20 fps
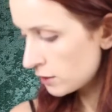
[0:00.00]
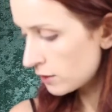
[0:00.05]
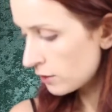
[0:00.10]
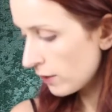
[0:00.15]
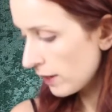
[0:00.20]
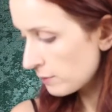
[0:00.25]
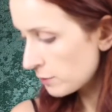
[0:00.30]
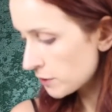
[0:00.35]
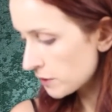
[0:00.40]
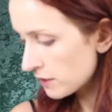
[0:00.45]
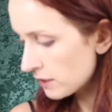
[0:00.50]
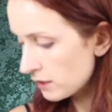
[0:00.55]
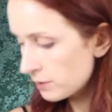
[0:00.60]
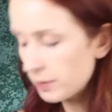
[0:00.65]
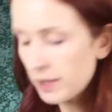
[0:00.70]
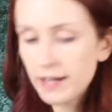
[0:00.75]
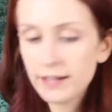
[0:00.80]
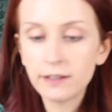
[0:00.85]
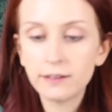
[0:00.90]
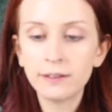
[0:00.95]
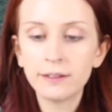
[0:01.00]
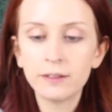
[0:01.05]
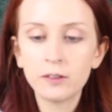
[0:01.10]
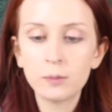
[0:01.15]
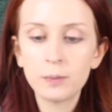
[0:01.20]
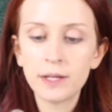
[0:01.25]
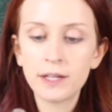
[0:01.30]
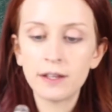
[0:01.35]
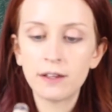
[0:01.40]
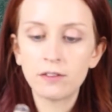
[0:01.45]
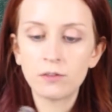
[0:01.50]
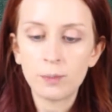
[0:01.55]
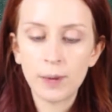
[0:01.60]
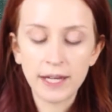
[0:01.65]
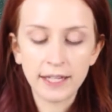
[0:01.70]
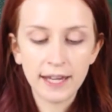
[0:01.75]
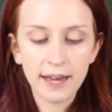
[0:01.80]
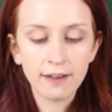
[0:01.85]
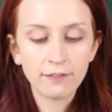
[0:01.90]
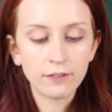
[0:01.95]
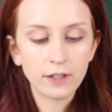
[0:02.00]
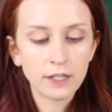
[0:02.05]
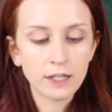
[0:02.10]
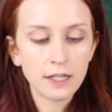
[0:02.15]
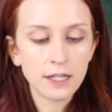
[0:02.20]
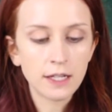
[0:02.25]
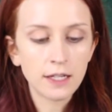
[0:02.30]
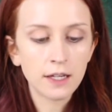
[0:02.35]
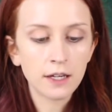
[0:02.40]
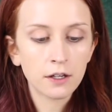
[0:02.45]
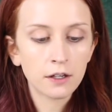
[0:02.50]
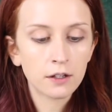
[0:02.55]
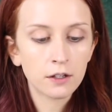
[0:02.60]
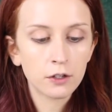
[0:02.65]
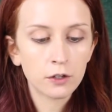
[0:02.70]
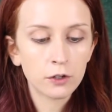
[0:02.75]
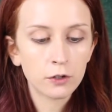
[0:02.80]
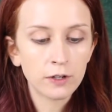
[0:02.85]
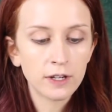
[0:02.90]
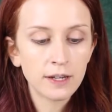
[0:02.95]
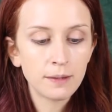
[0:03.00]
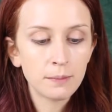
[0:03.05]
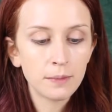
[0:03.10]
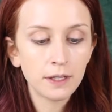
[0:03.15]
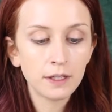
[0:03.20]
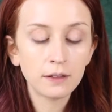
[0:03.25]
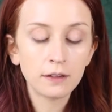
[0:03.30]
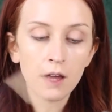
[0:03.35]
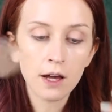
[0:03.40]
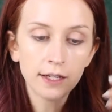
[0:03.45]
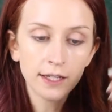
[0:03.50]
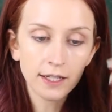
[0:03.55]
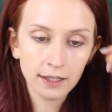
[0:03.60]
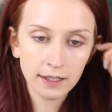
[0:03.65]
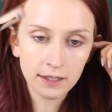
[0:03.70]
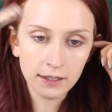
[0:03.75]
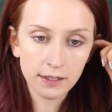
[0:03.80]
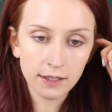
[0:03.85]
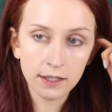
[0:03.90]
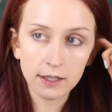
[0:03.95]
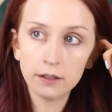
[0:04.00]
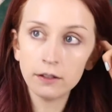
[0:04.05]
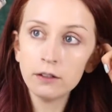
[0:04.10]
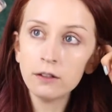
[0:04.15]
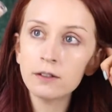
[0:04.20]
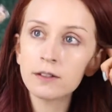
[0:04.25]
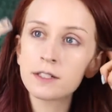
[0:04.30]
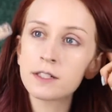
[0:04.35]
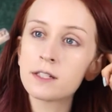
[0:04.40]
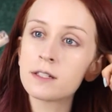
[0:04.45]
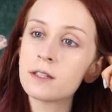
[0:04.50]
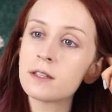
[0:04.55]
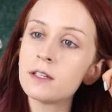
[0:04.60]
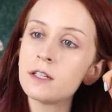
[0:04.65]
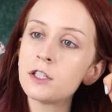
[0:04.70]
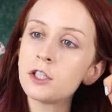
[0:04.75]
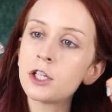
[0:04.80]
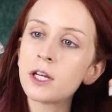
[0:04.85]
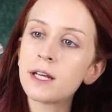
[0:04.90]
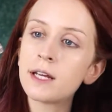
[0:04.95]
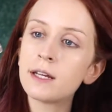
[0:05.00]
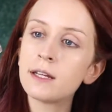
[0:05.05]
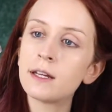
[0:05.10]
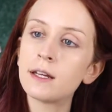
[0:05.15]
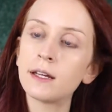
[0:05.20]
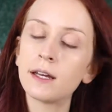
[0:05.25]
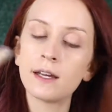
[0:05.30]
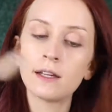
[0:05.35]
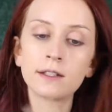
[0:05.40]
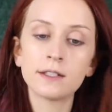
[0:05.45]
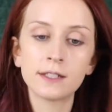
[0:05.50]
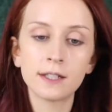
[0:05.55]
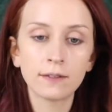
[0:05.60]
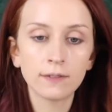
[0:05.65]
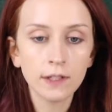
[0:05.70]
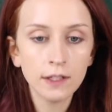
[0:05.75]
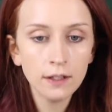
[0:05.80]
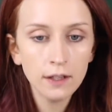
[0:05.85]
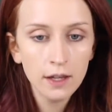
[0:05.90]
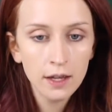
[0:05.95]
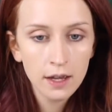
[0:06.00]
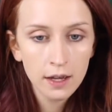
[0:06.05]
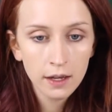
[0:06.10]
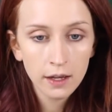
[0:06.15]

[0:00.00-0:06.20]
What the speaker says: So I'm just going to apply a little bit of my Kat Von D Cream Locket Concealer. This is in the shade L7.